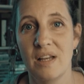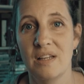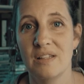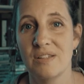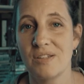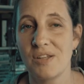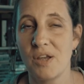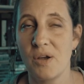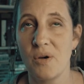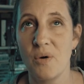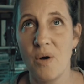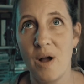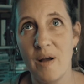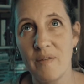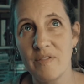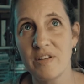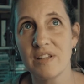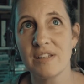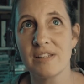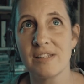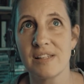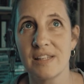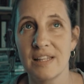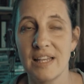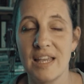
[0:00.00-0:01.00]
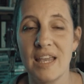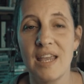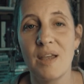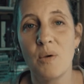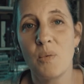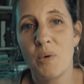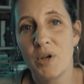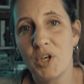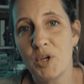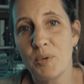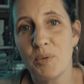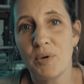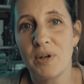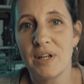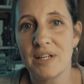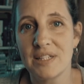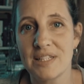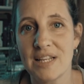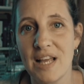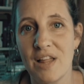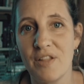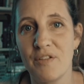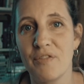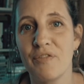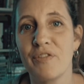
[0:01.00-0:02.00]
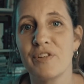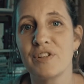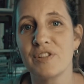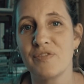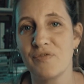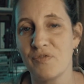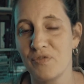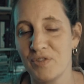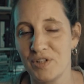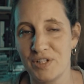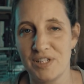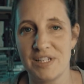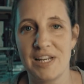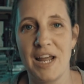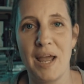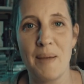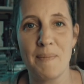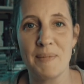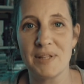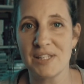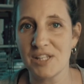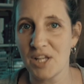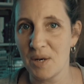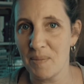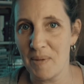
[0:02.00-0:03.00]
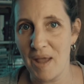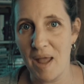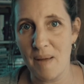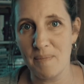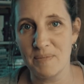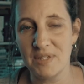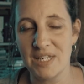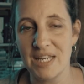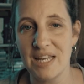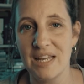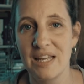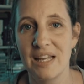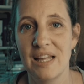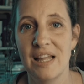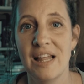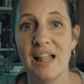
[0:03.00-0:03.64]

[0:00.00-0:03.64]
So obviously when you're putting it together first time, it's going to be empty.